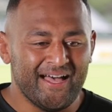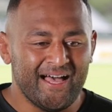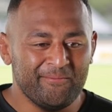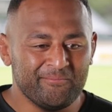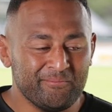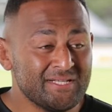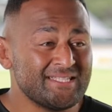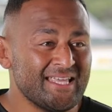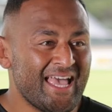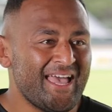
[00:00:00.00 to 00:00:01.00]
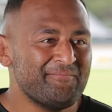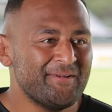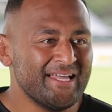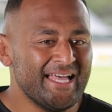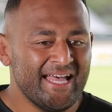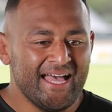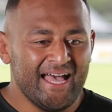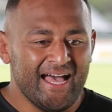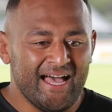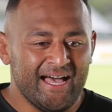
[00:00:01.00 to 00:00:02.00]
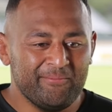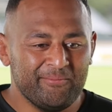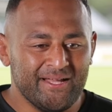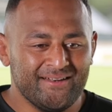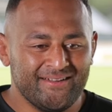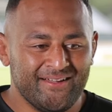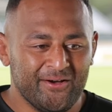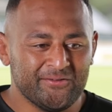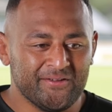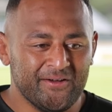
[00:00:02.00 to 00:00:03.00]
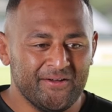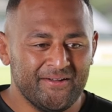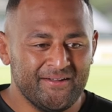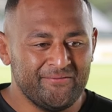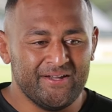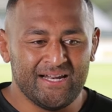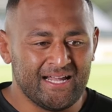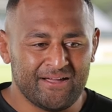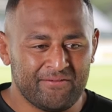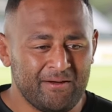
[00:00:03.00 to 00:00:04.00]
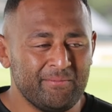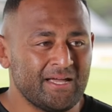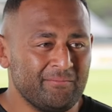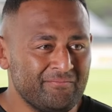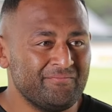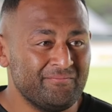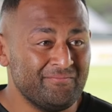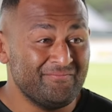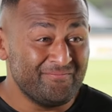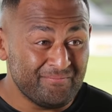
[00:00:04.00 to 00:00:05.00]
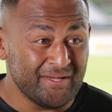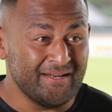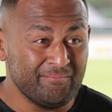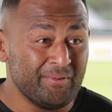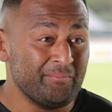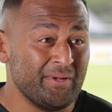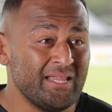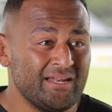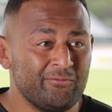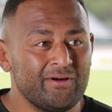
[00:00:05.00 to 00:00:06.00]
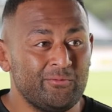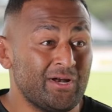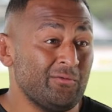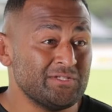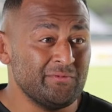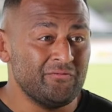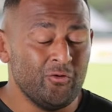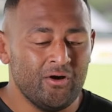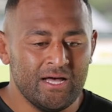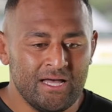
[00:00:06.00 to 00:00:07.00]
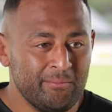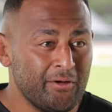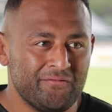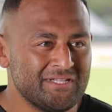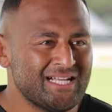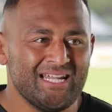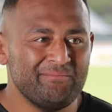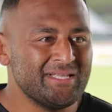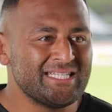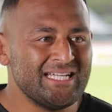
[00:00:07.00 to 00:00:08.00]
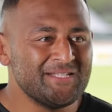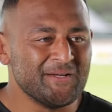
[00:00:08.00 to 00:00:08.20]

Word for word: Um, missed the game, um, but also feeling like I've come back a bit, bit better than what, I was before, both physically and mentally.